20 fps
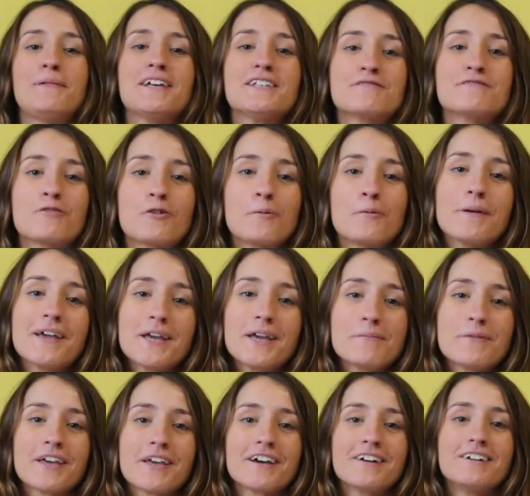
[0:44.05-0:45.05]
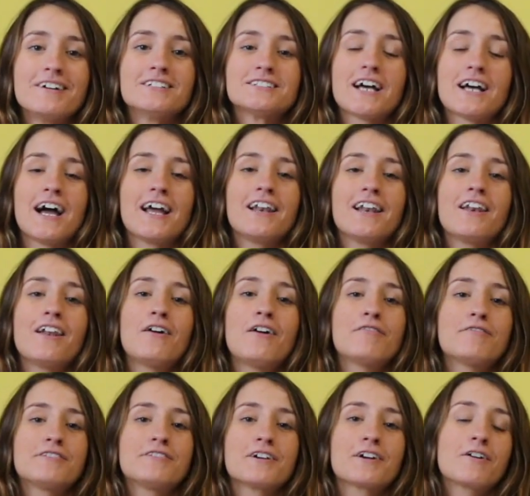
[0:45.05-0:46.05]
place for me because I
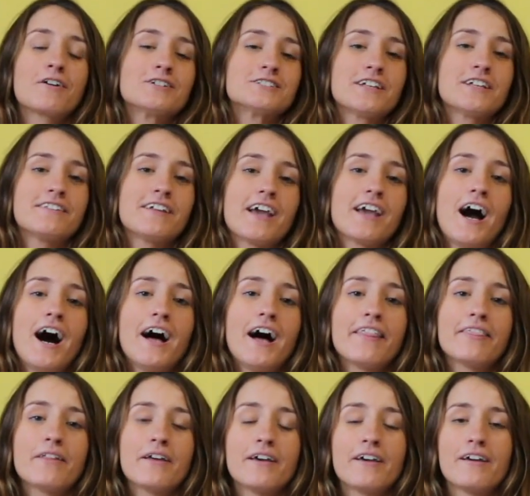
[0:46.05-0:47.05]
loved the course that they had,